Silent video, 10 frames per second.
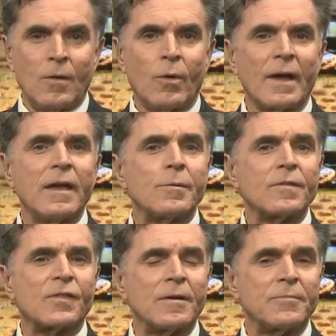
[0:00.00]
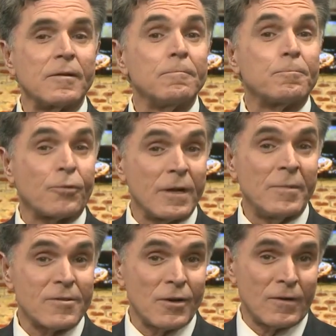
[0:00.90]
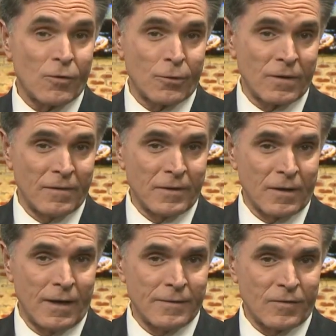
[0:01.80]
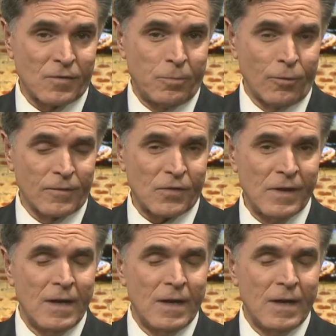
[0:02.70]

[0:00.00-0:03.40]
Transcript: Well, here is something pretty much unheard of in college sports.